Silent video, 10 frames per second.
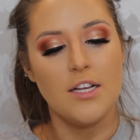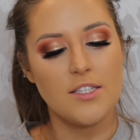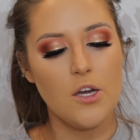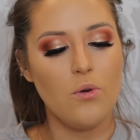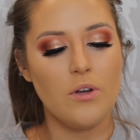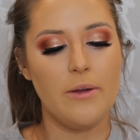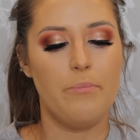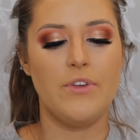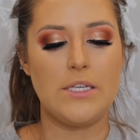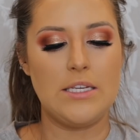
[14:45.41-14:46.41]
So
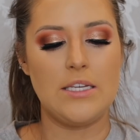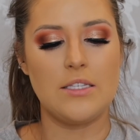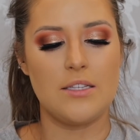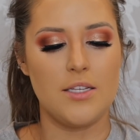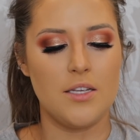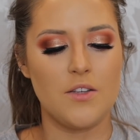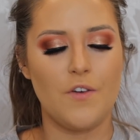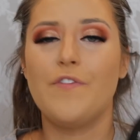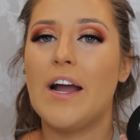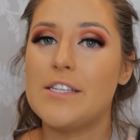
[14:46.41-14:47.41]
this is
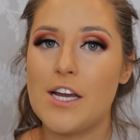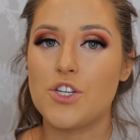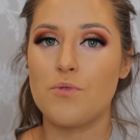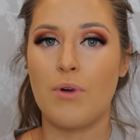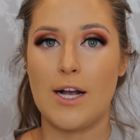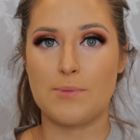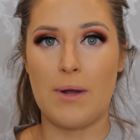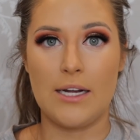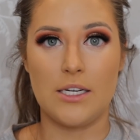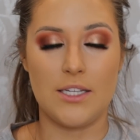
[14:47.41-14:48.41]
foundation pressed
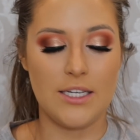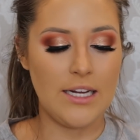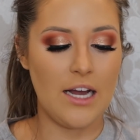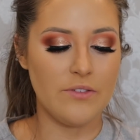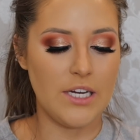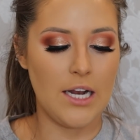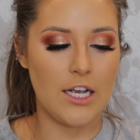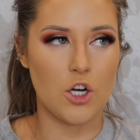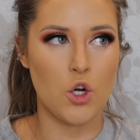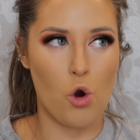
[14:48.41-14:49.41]
powder. They didn't have any
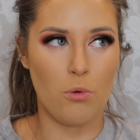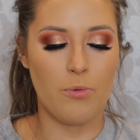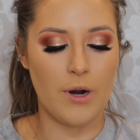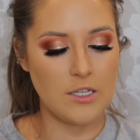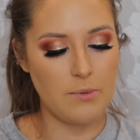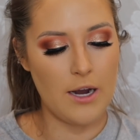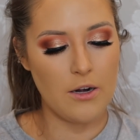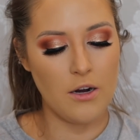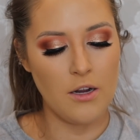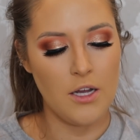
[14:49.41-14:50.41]
like normal pressed
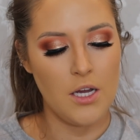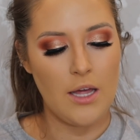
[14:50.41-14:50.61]
powder.